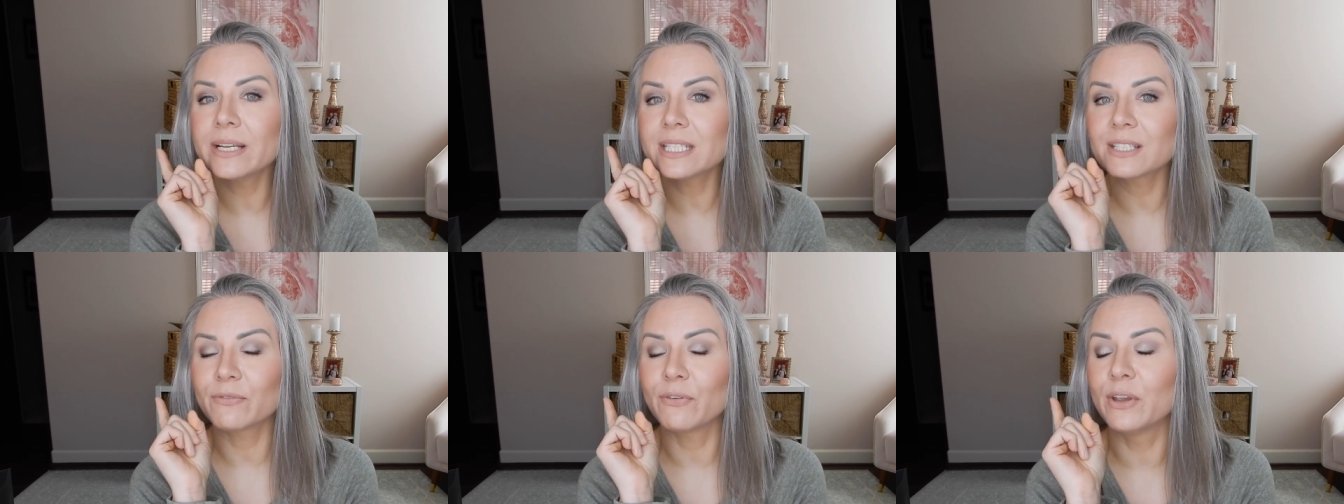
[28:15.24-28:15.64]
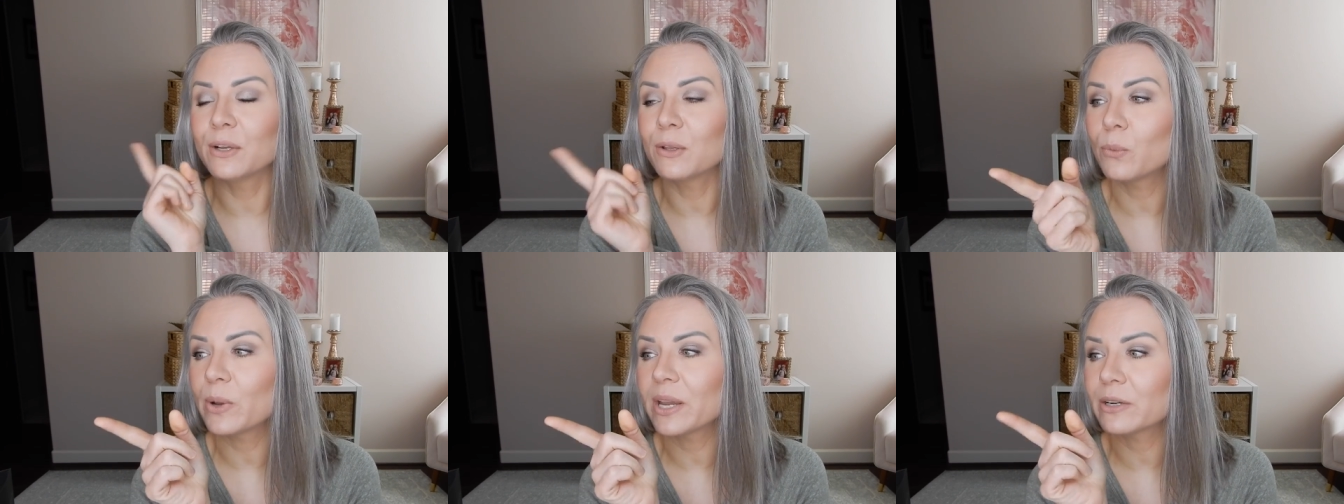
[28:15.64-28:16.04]
always
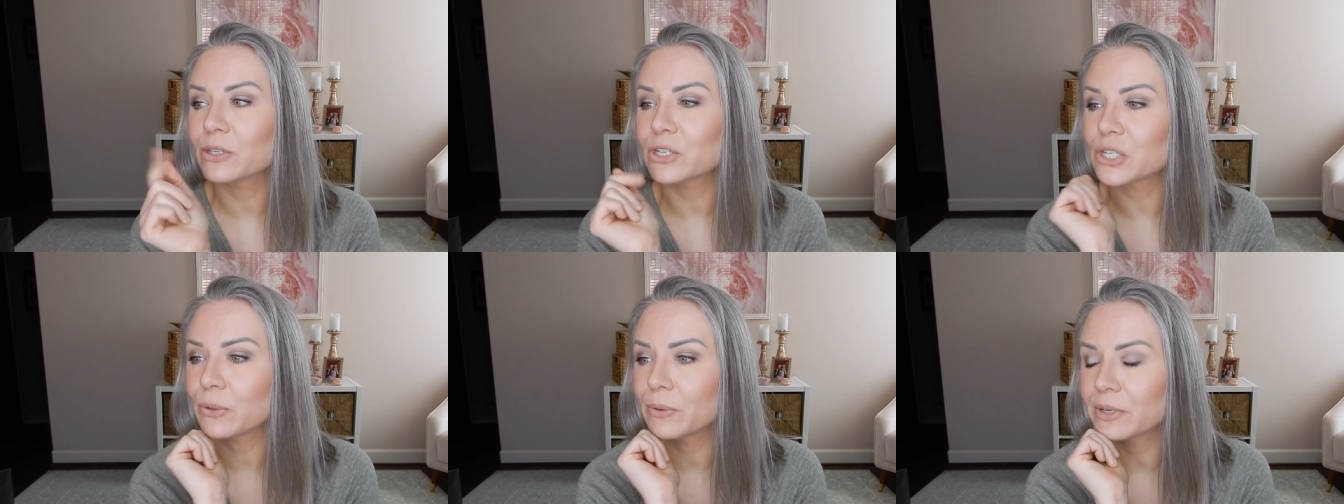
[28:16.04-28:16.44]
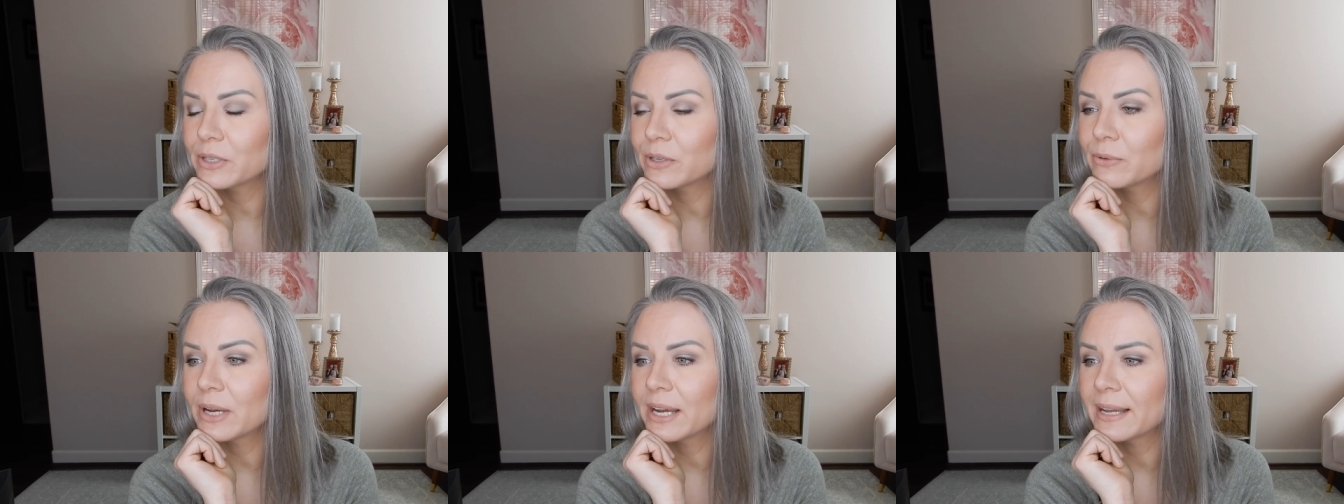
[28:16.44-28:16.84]
feel weird
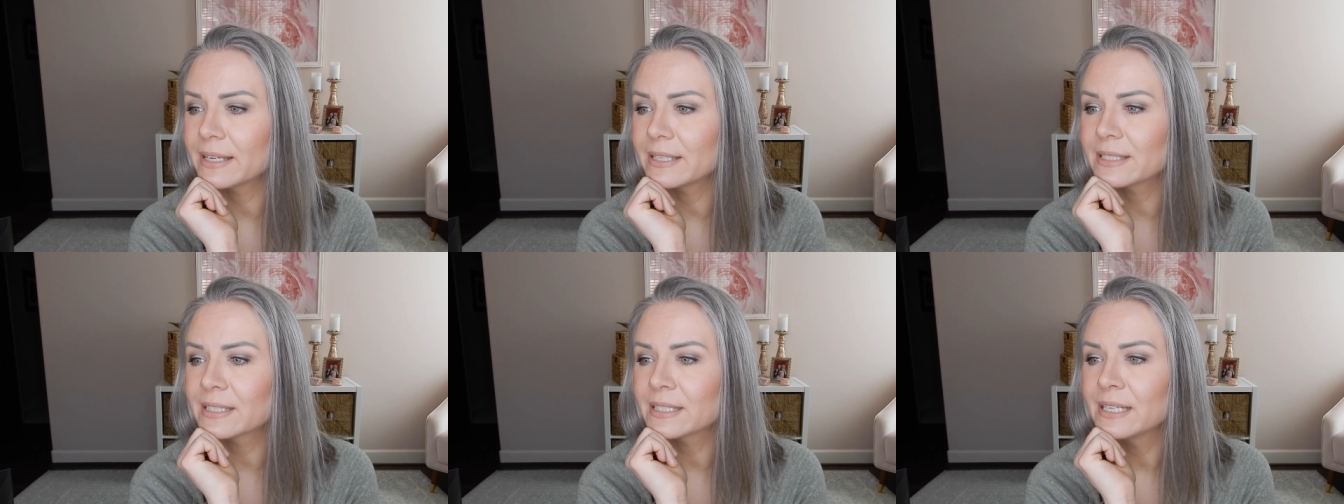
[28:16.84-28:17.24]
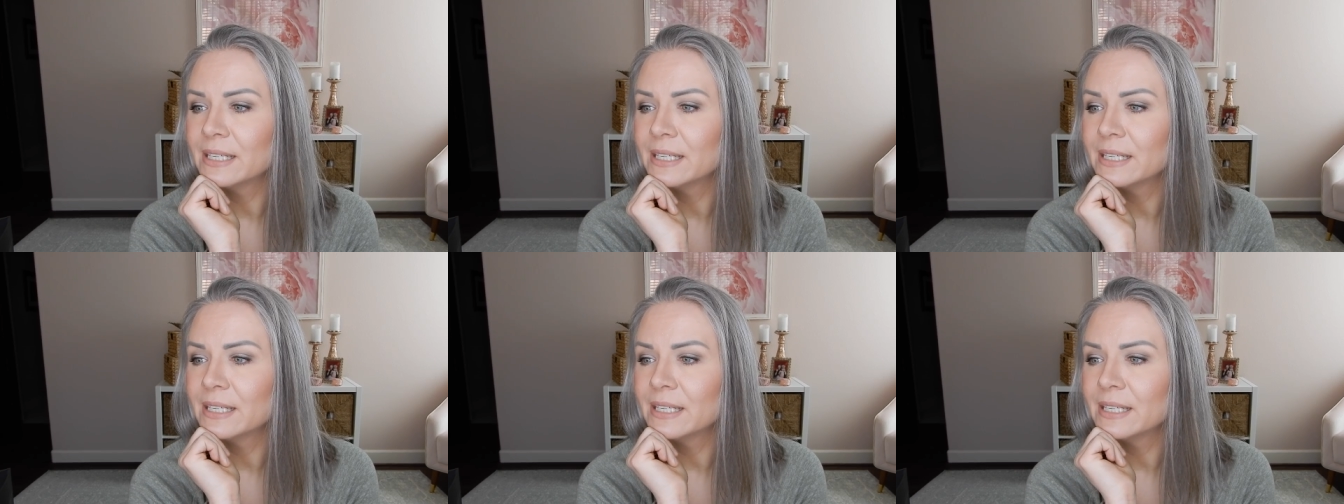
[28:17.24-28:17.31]
showing you guys